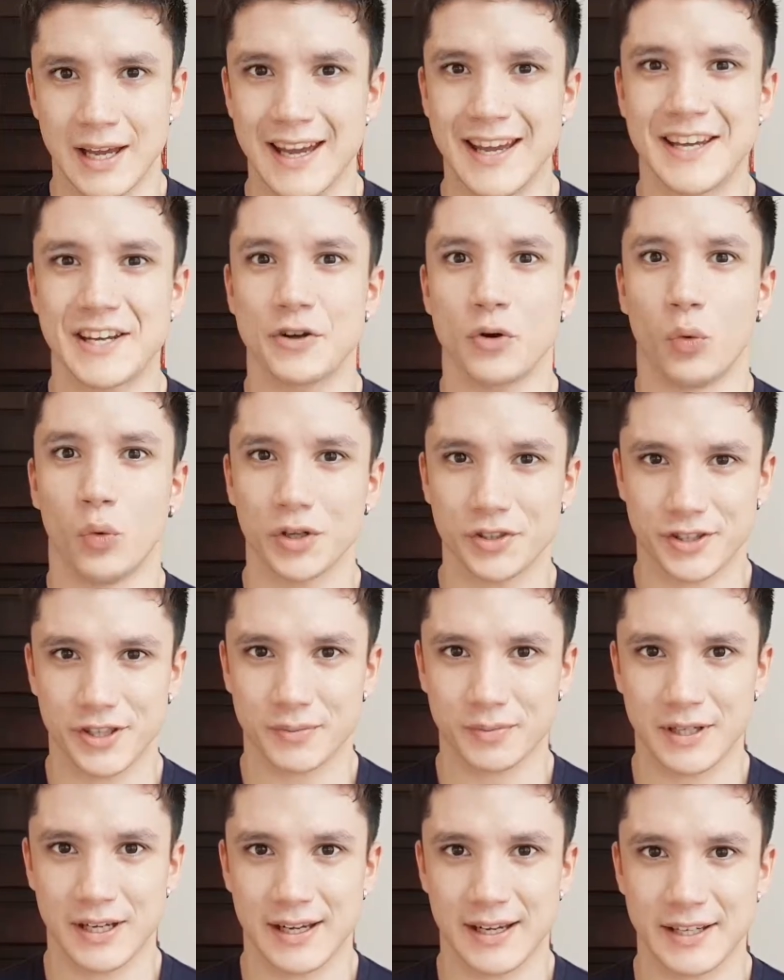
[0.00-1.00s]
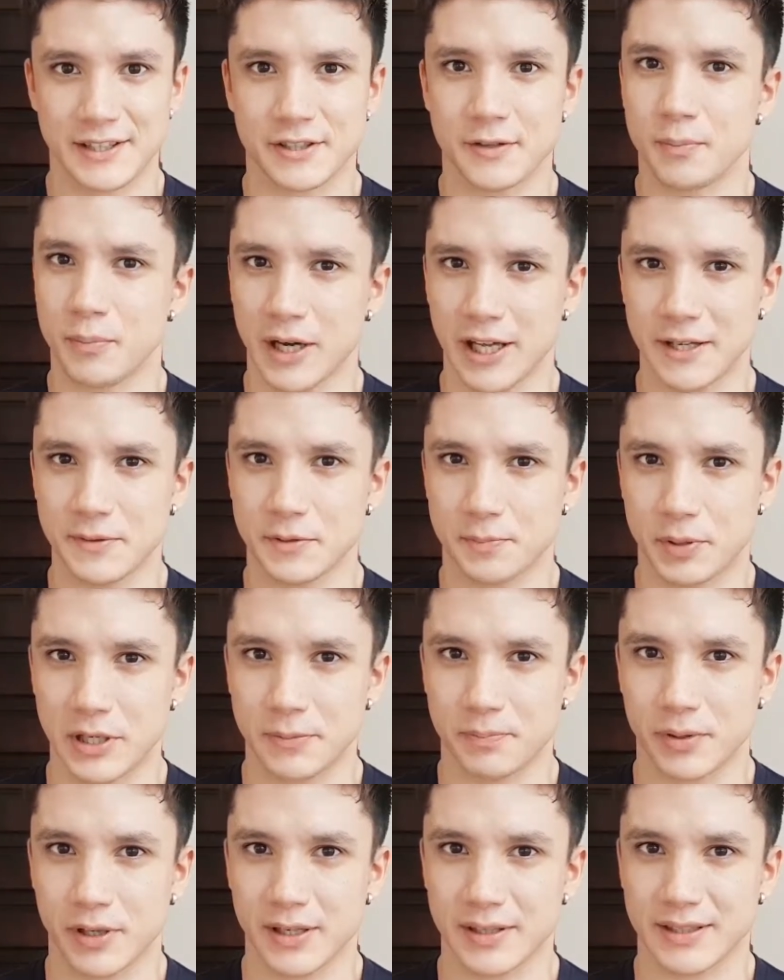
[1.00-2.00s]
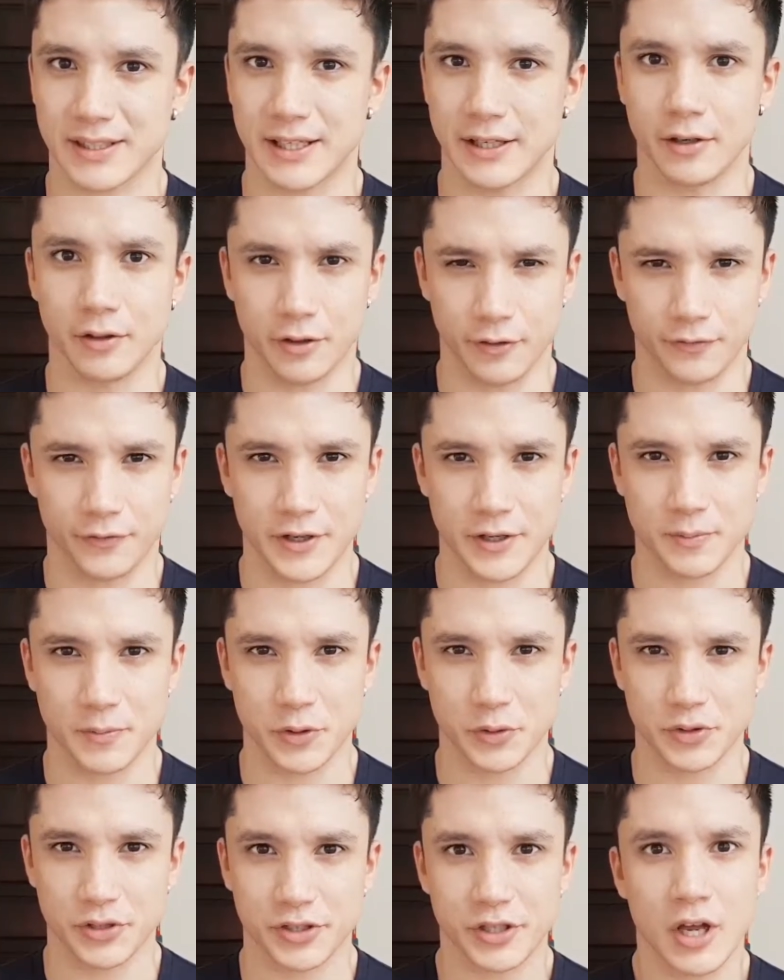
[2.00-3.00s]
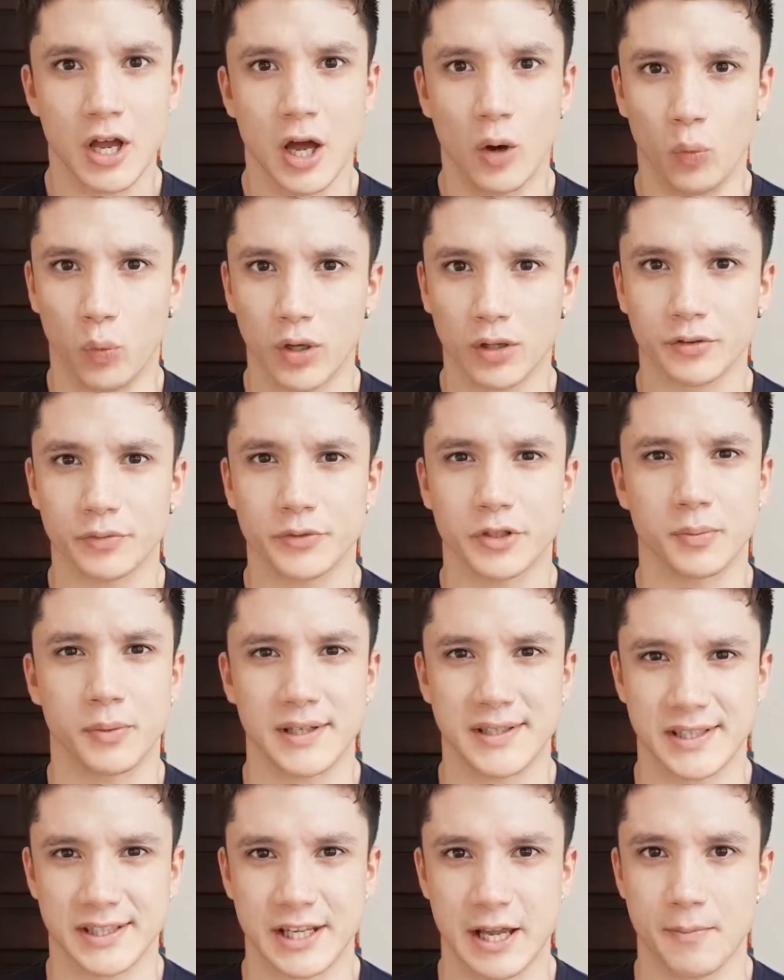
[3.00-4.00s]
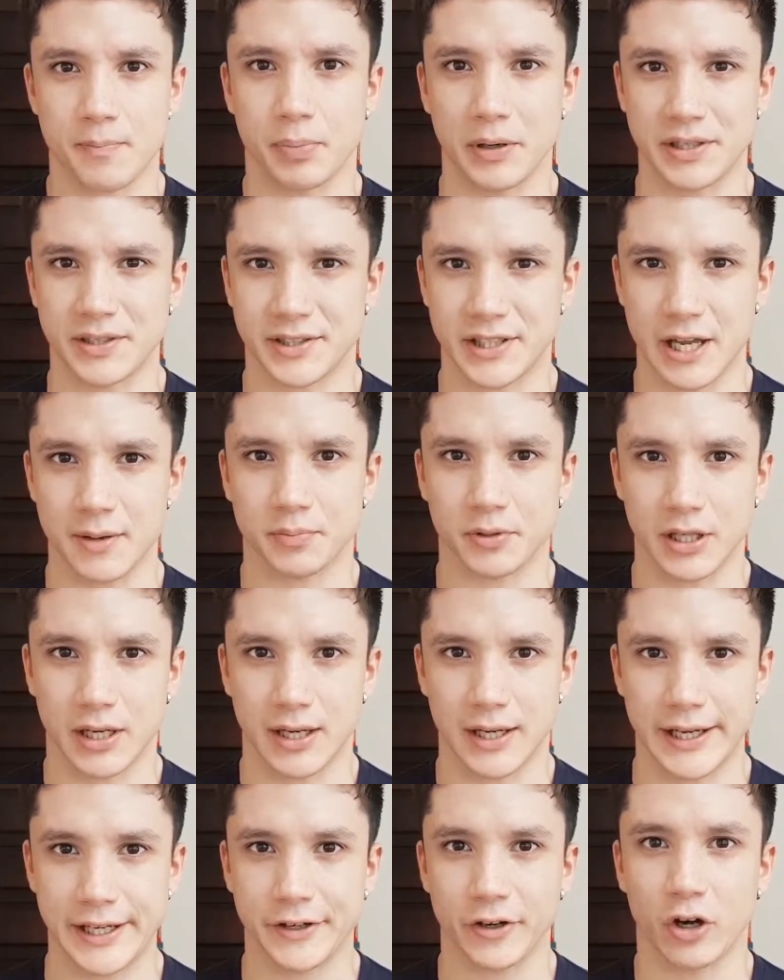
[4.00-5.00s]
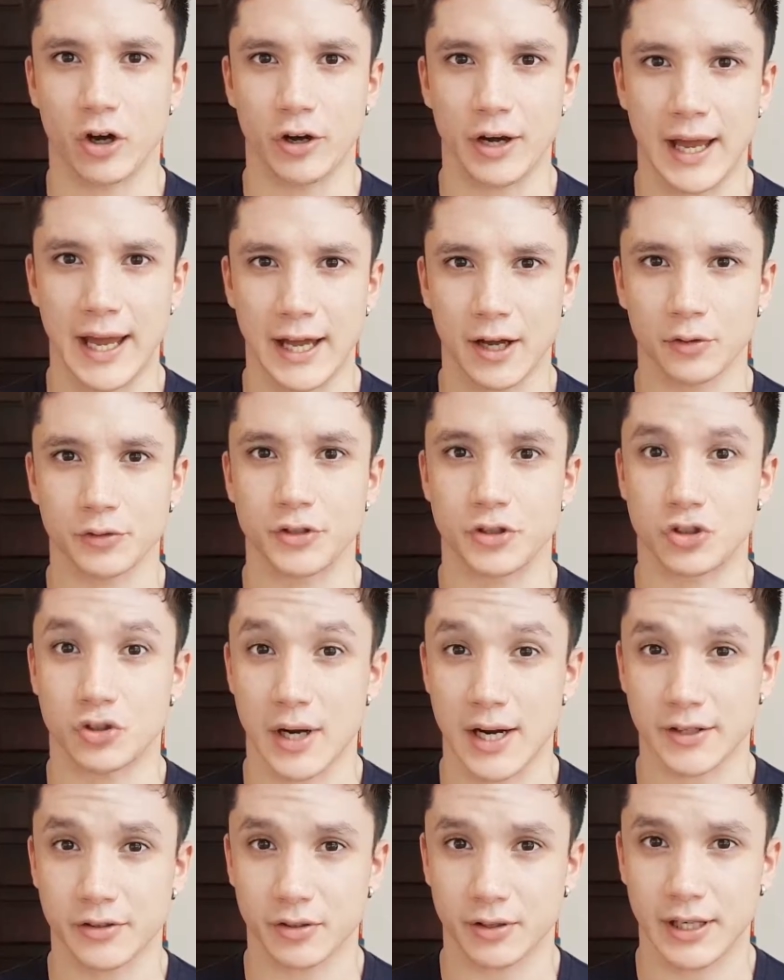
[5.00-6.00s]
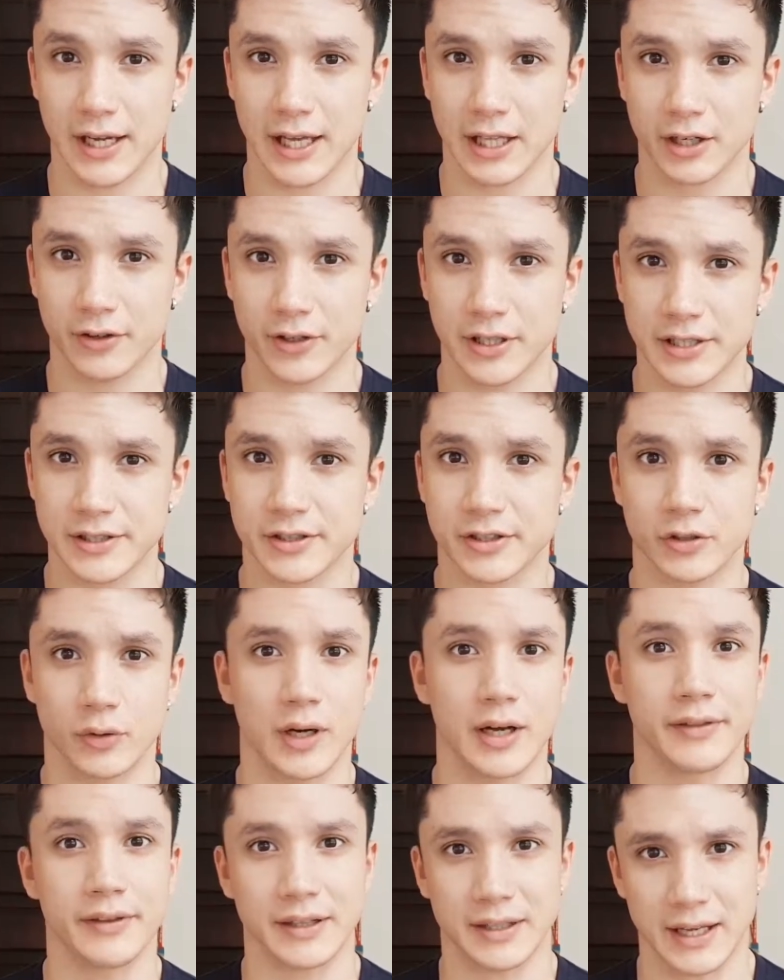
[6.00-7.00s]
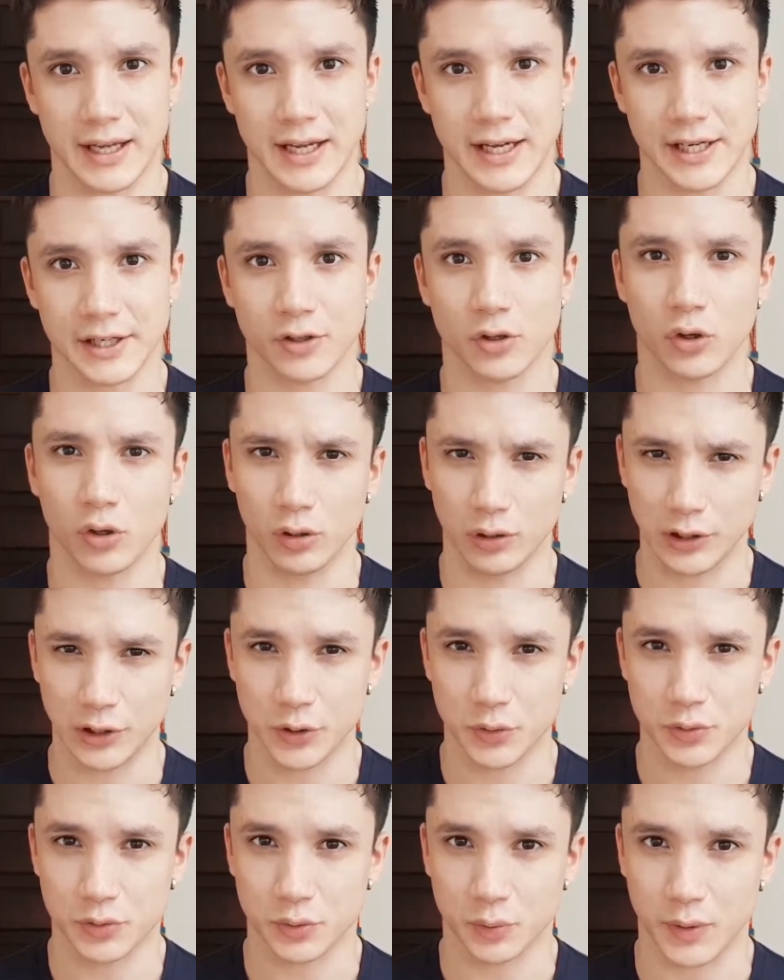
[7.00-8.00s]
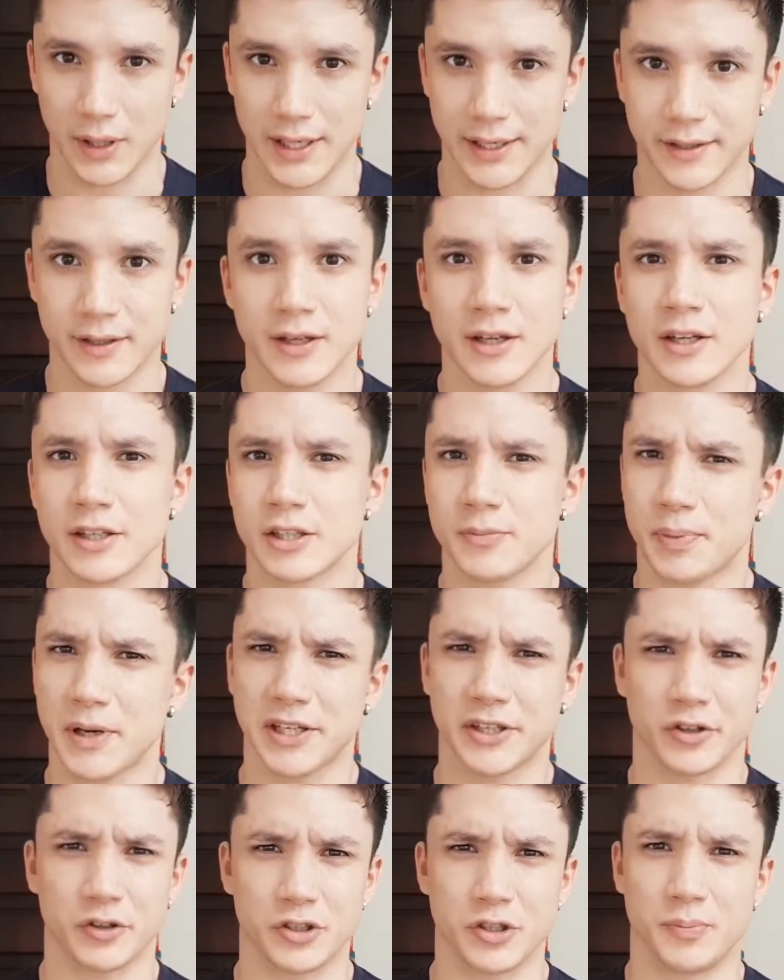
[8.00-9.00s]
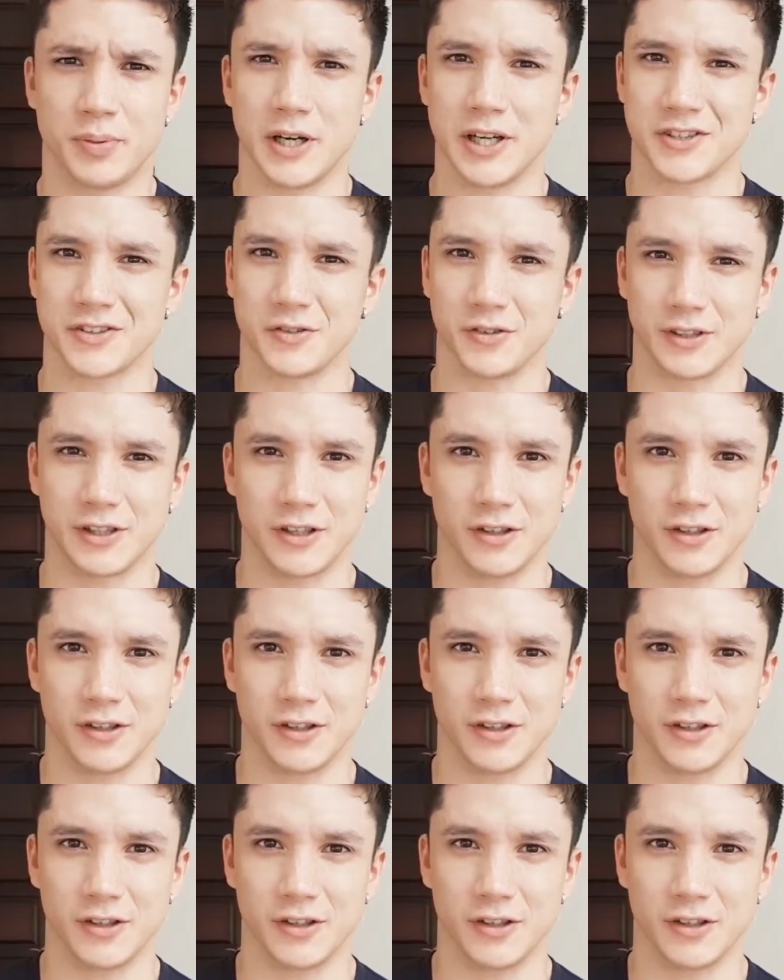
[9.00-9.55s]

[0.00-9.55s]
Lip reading: Hey, what's up guys? My name's Pete Basket, the Fit Moose, and welcome to my step-by-step guide on how to track your calories to either gain or lose weight, depending on your personal